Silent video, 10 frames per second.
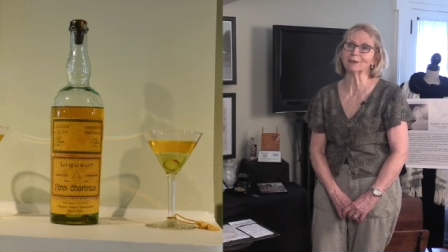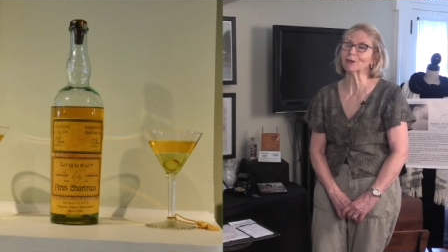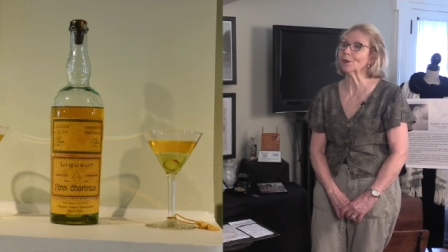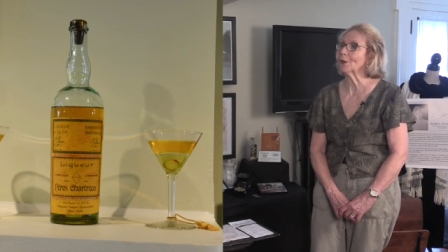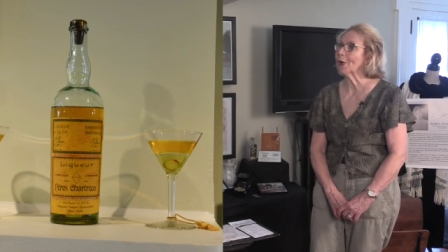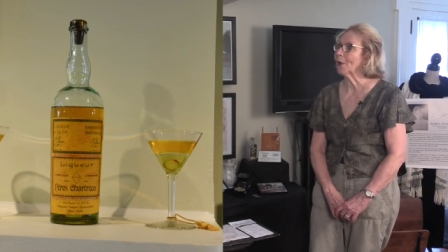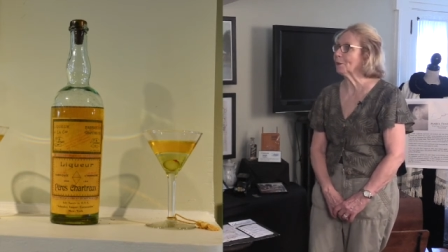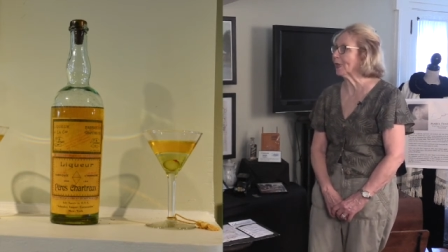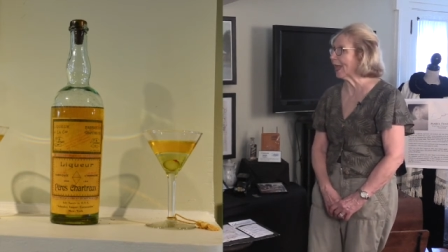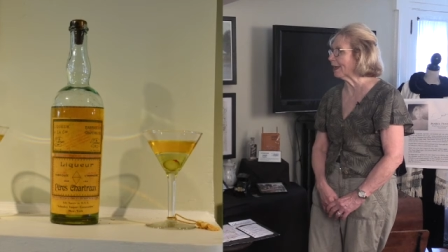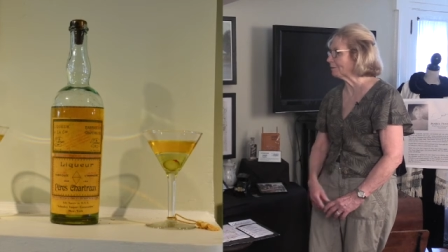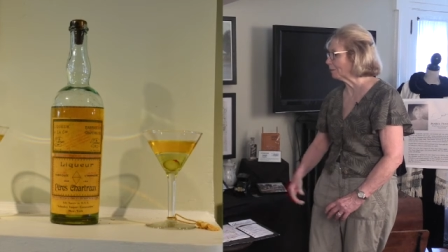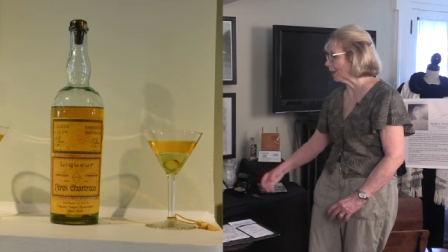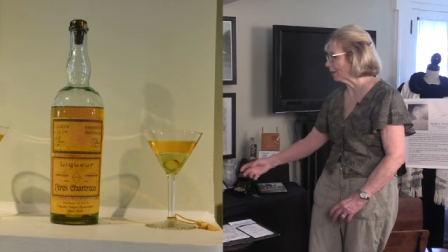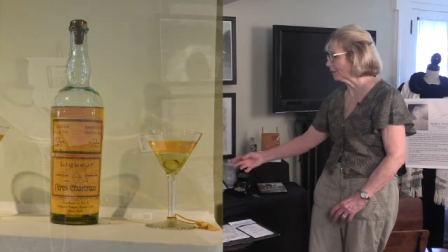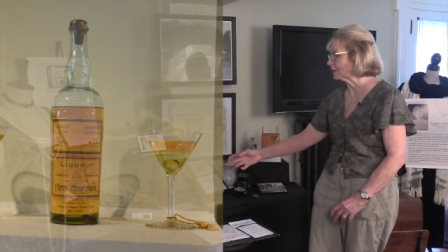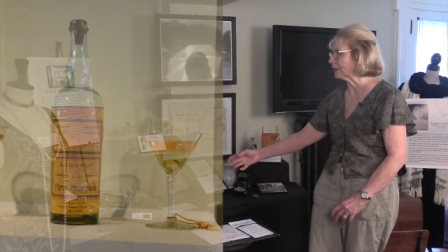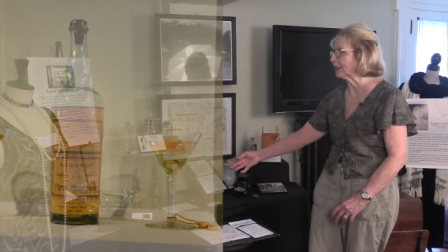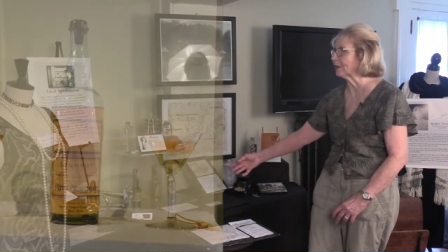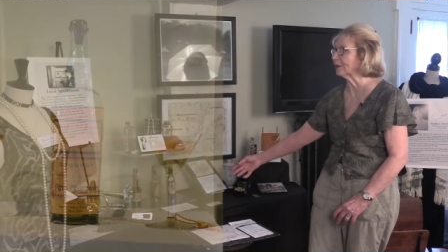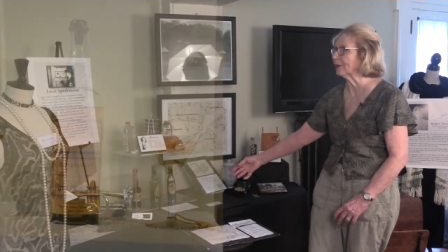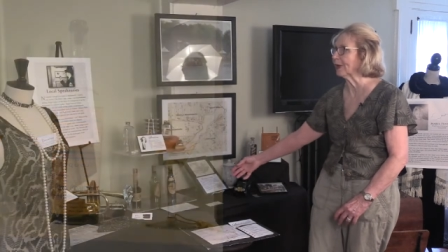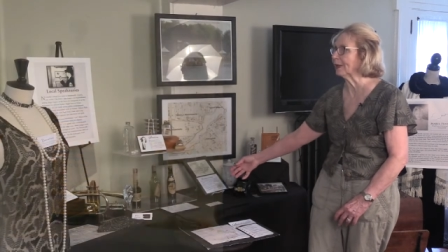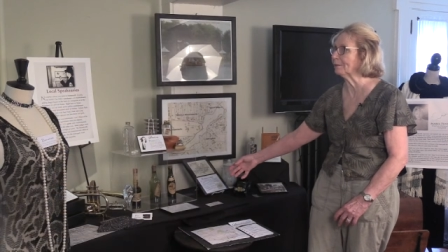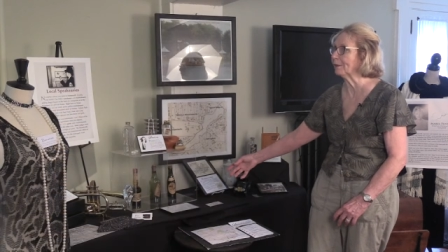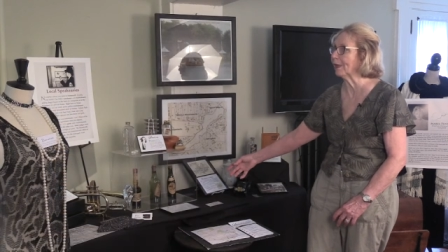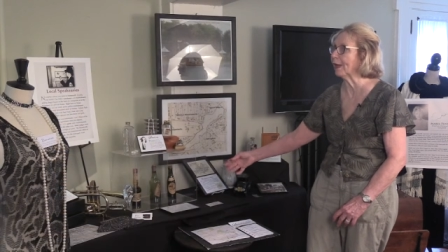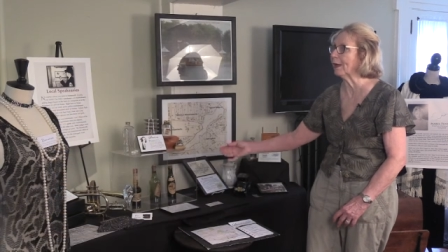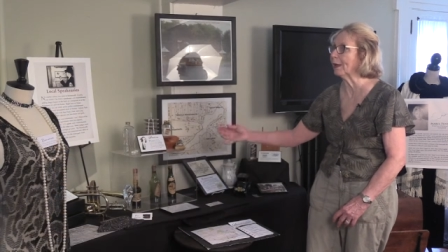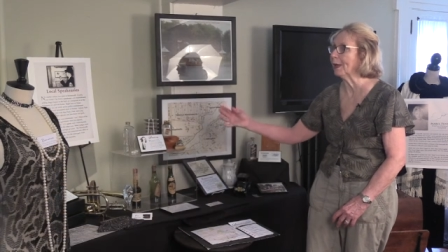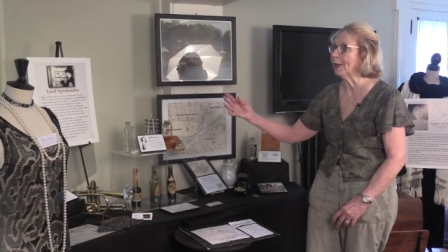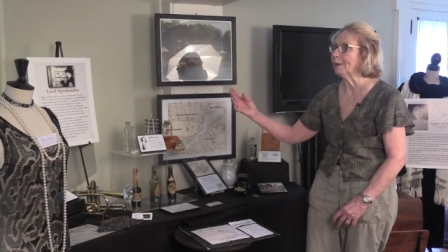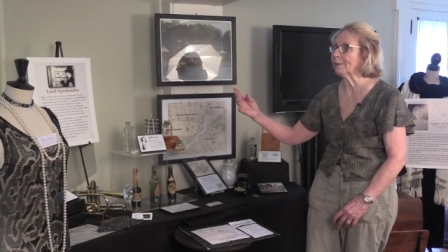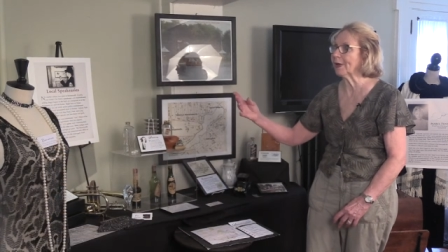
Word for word: So we have bottles here and uh,